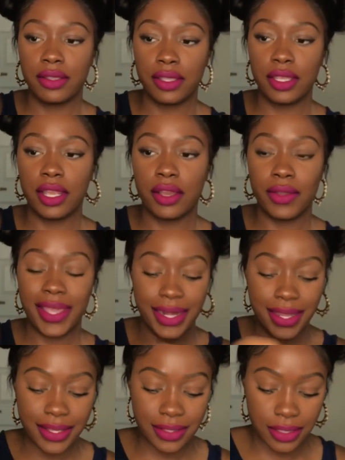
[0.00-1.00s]
you know, it
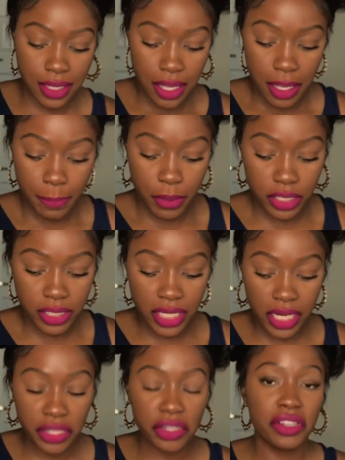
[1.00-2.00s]
is
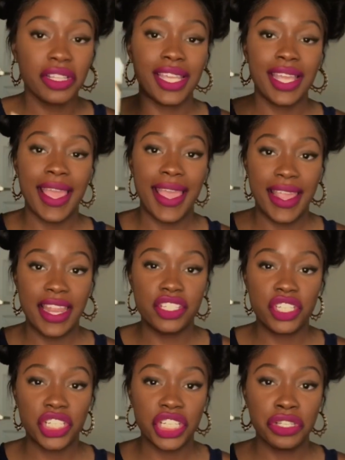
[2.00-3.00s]
particularly
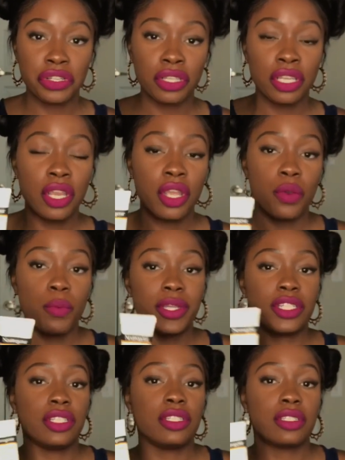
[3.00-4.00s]
Age Shield,
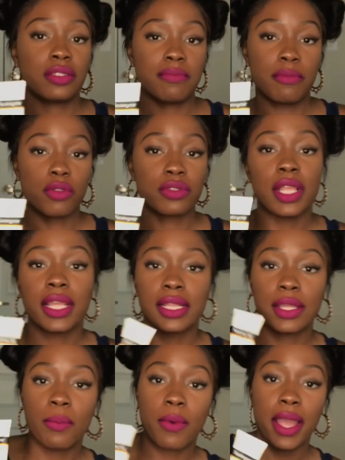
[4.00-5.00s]
which is most
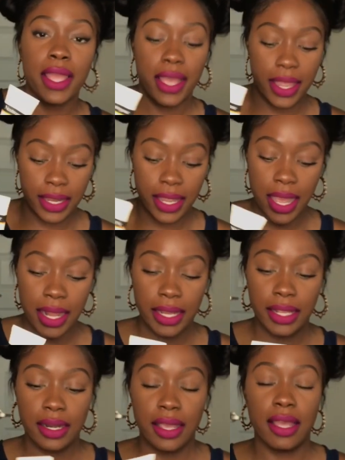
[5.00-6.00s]
likely why I got
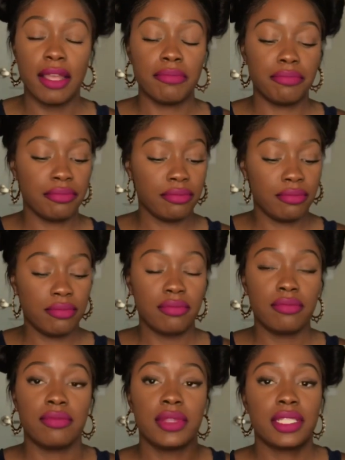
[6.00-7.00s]
it. Um,
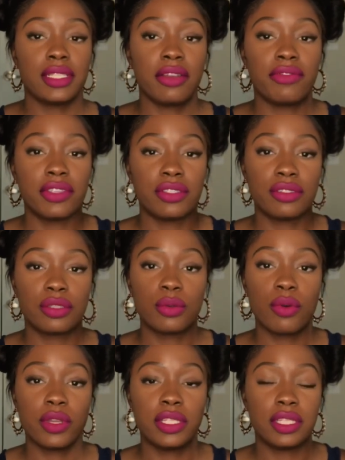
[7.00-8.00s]
this stuff is
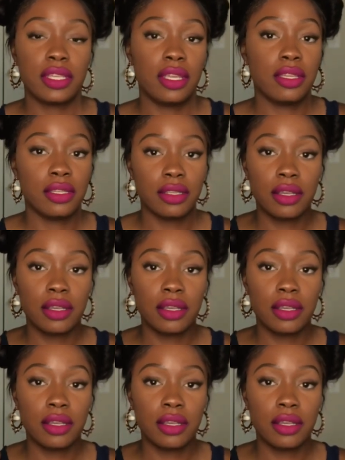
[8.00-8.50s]
going to